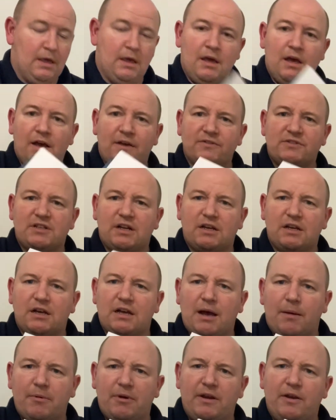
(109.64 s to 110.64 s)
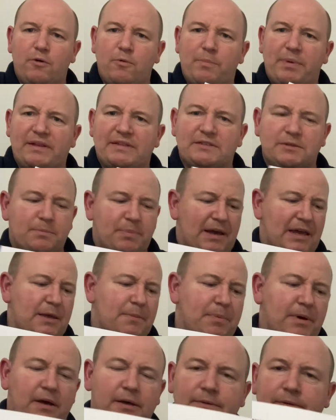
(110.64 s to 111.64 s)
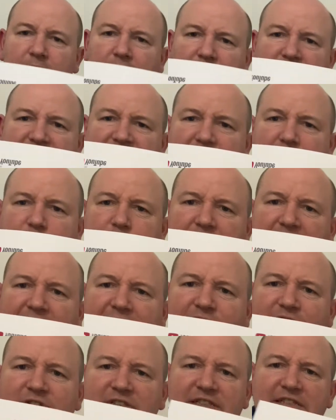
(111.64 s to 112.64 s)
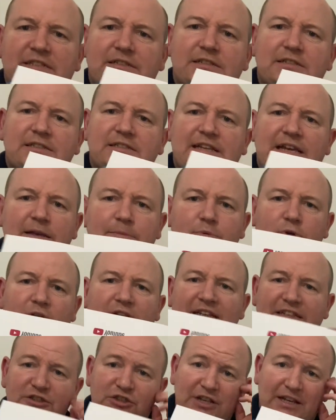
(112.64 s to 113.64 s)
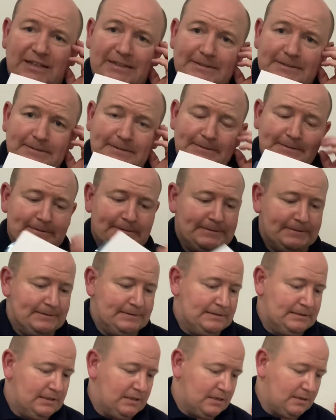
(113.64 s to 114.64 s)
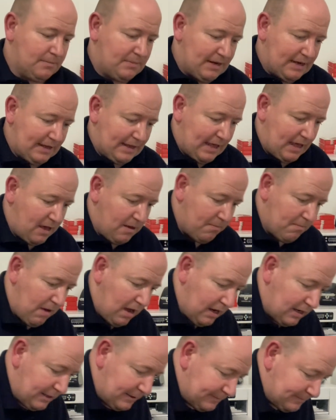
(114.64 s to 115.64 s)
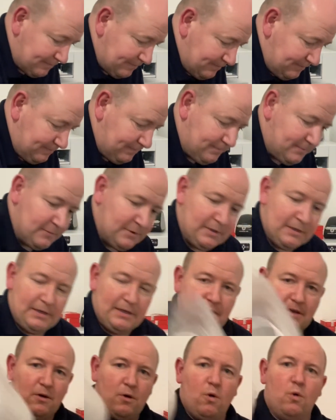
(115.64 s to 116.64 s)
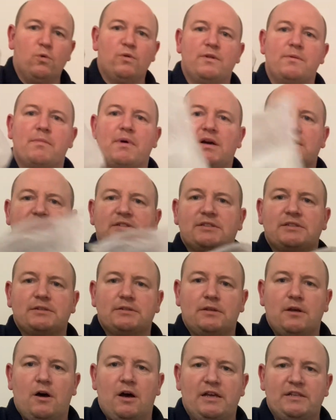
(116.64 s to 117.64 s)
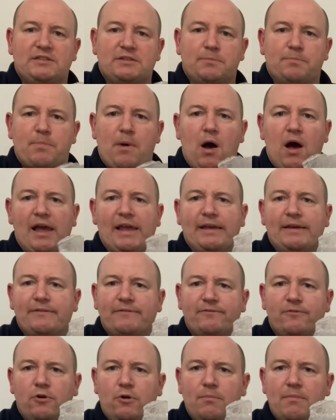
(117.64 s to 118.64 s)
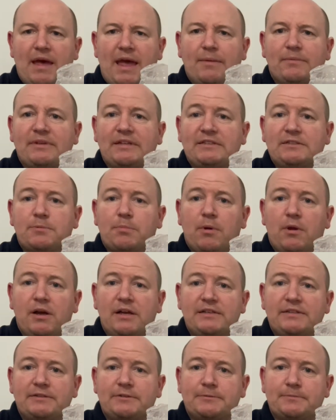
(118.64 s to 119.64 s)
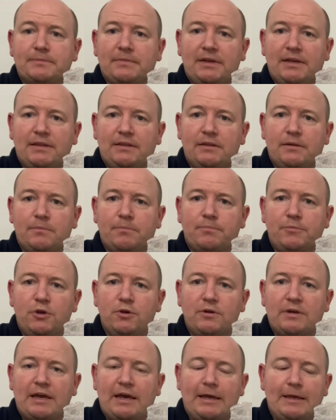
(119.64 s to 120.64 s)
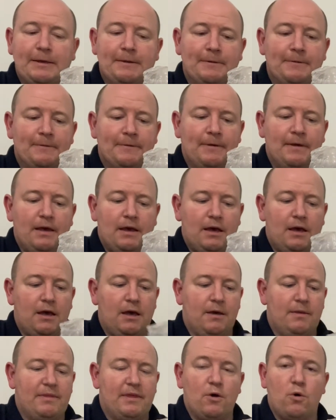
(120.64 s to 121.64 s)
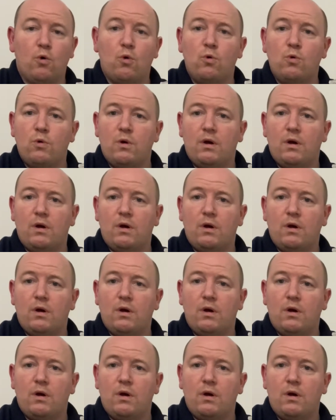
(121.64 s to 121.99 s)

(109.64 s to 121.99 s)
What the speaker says: I've stuck a couple of little bits of paper, tape, heat resistant tape on each end, and I'm going to get a mug. All of the mugs that I buy from MD Supplies in the UK, they're all